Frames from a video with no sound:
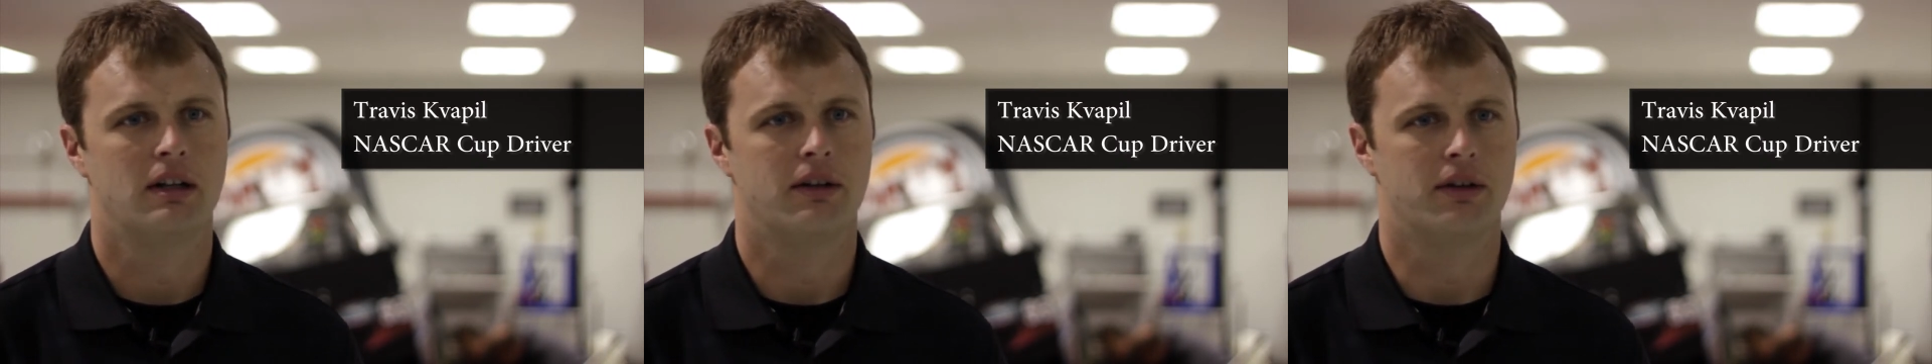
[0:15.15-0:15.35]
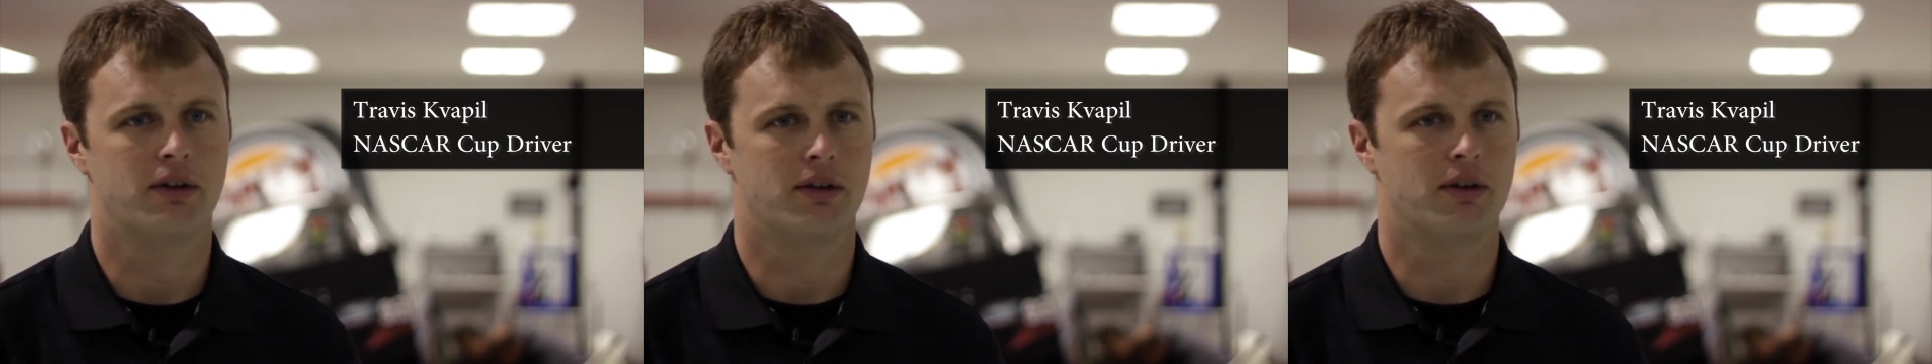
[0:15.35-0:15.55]

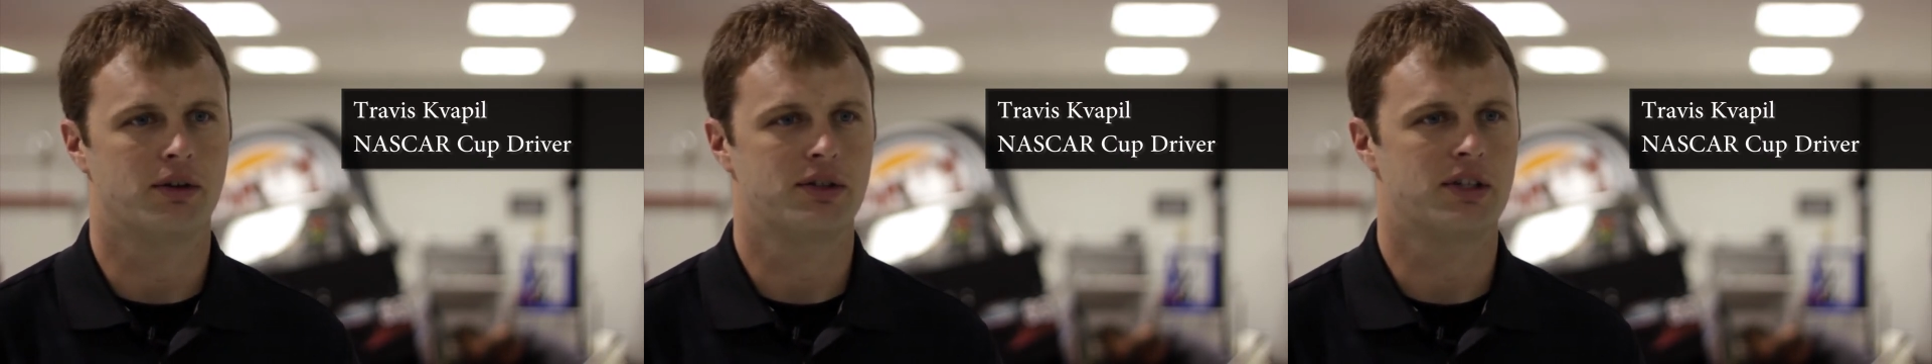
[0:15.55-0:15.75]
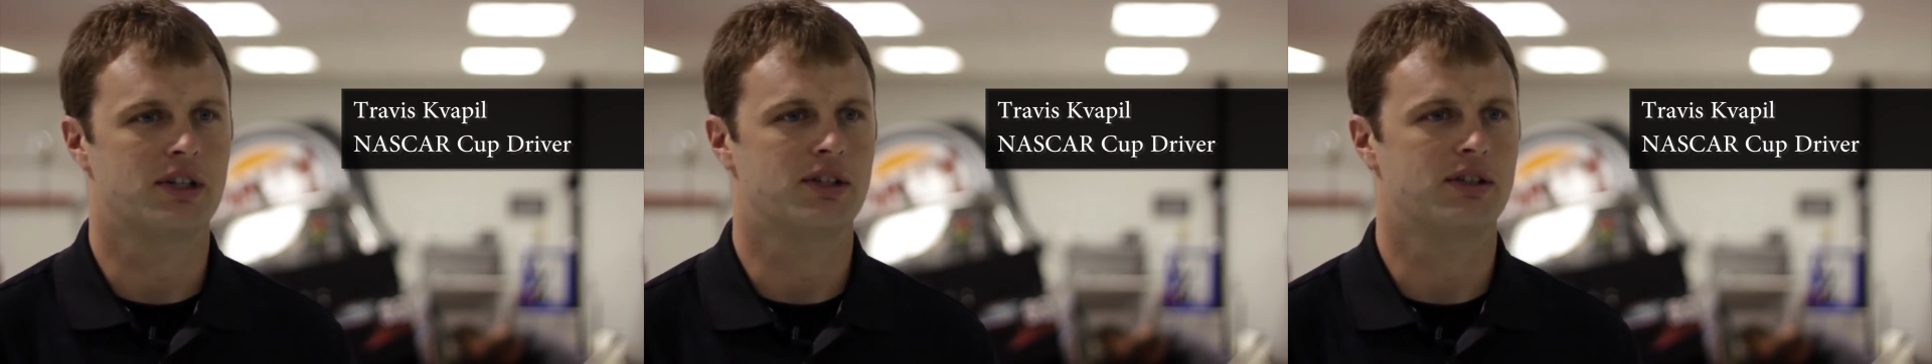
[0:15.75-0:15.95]
Th
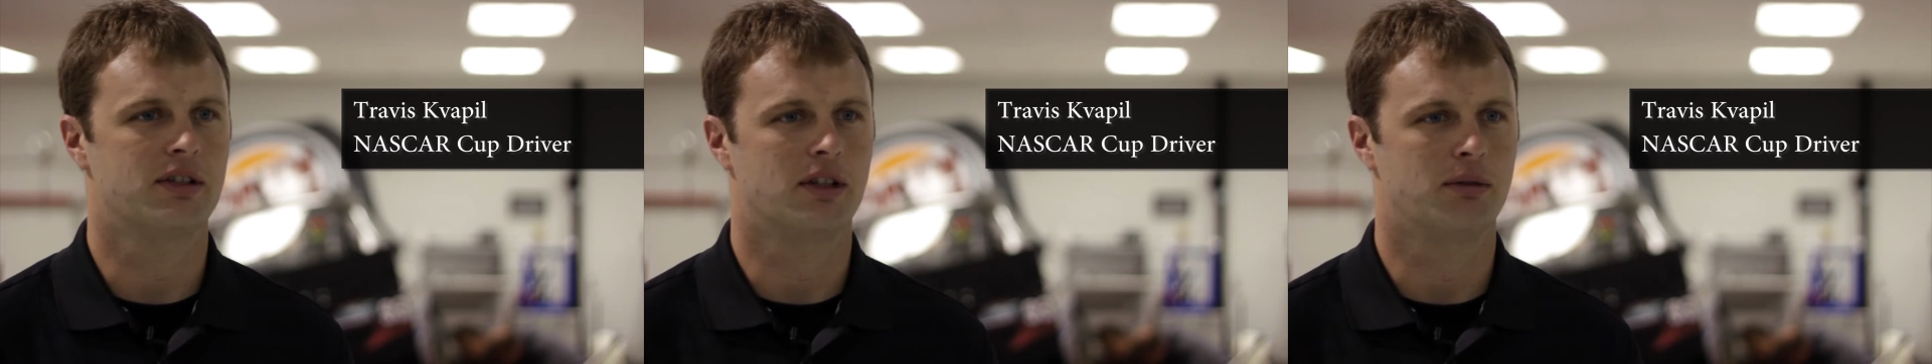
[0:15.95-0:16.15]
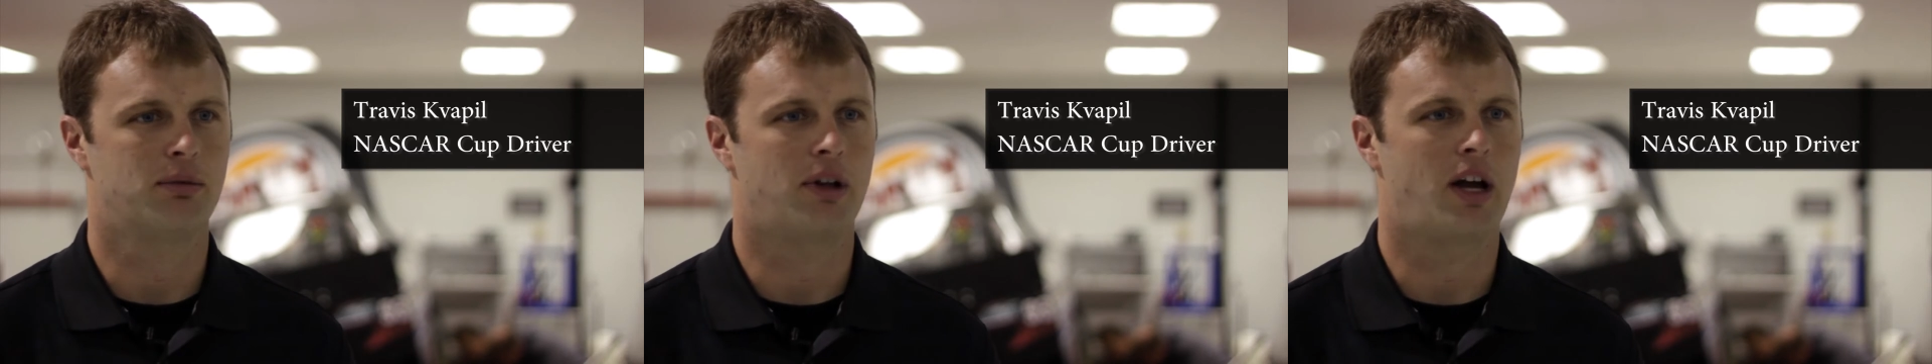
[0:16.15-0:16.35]
those things still
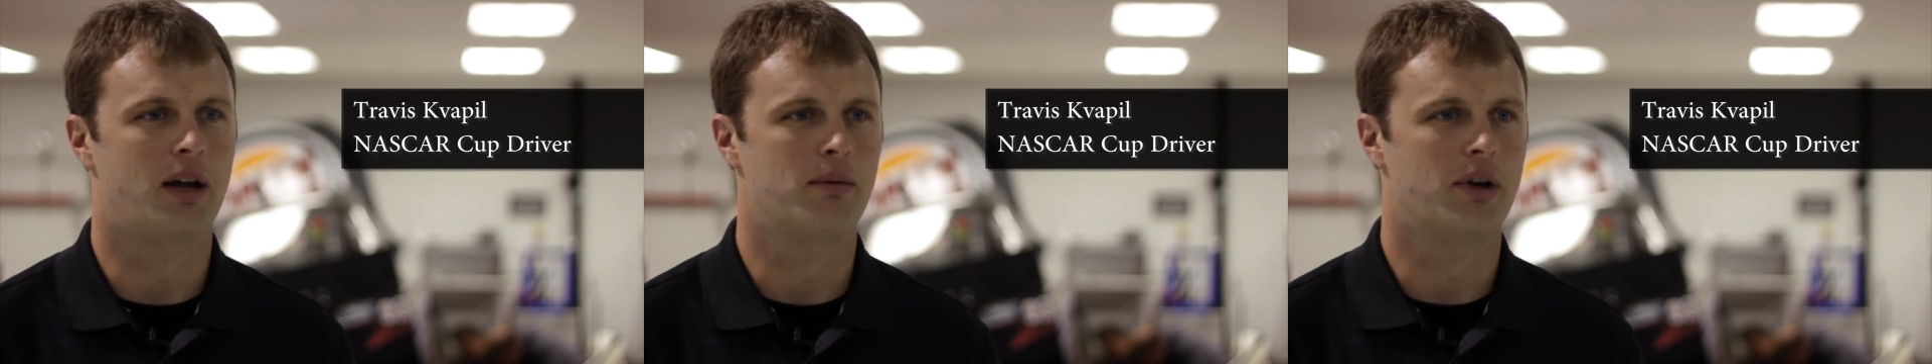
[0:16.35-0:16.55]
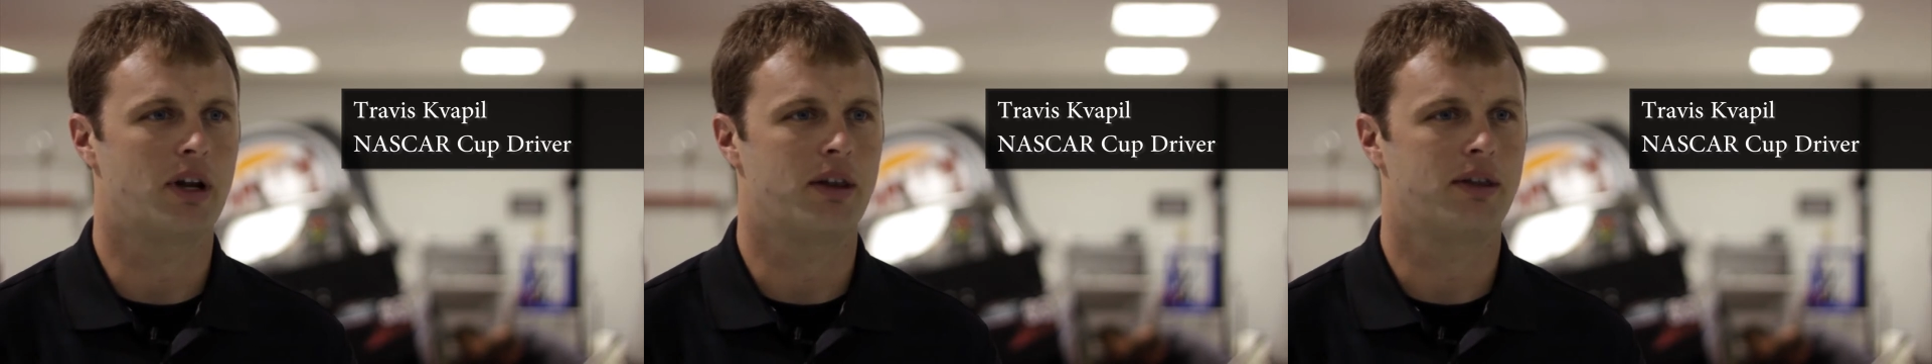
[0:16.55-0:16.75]
apply,
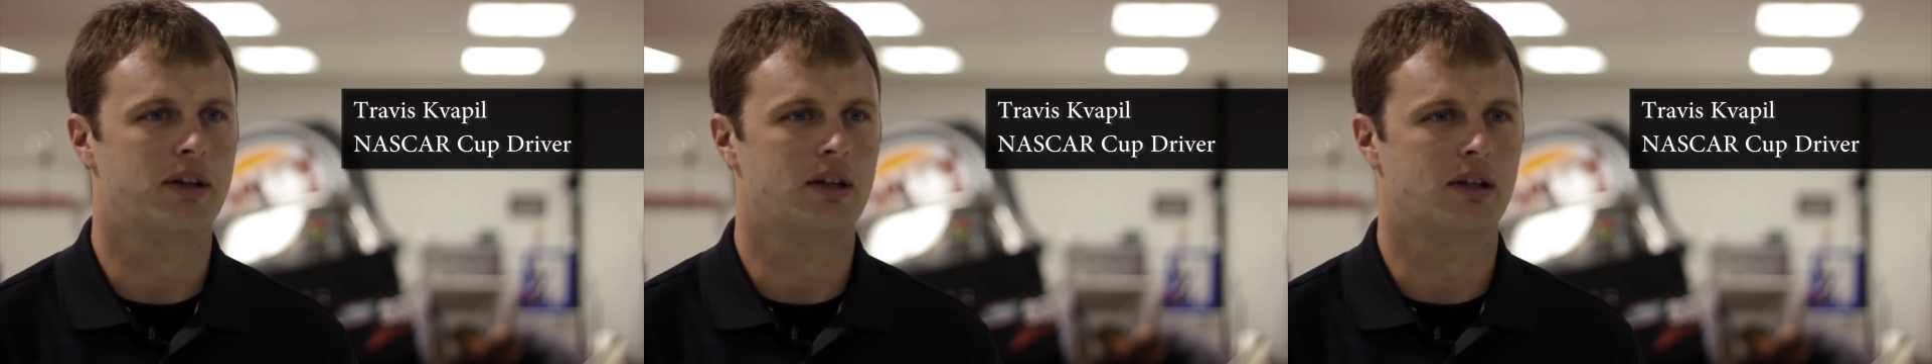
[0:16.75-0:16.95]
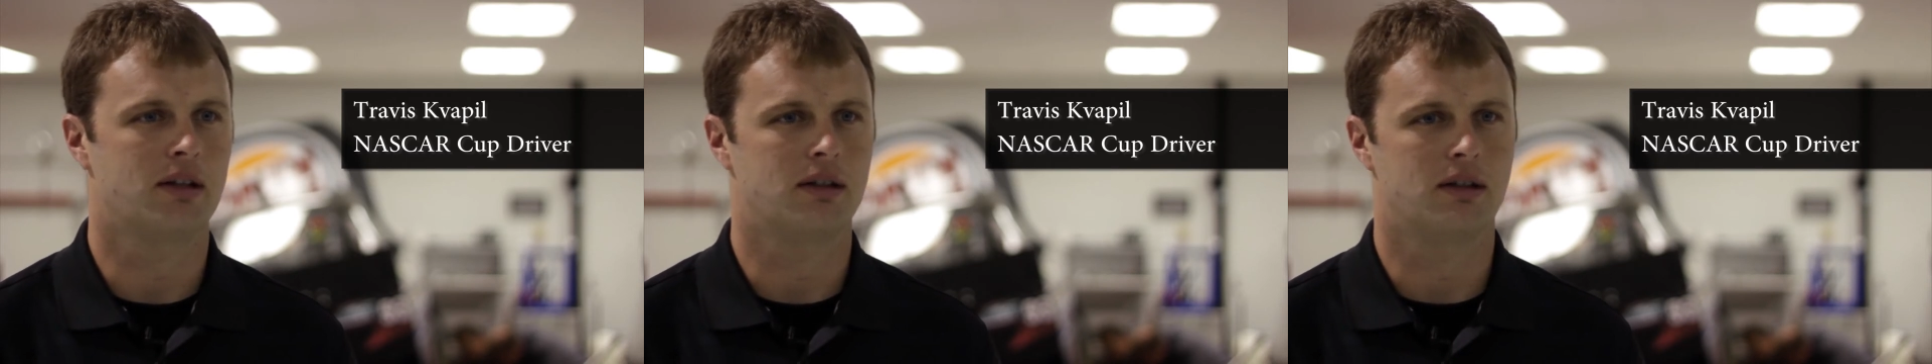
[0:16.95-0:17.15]
but I think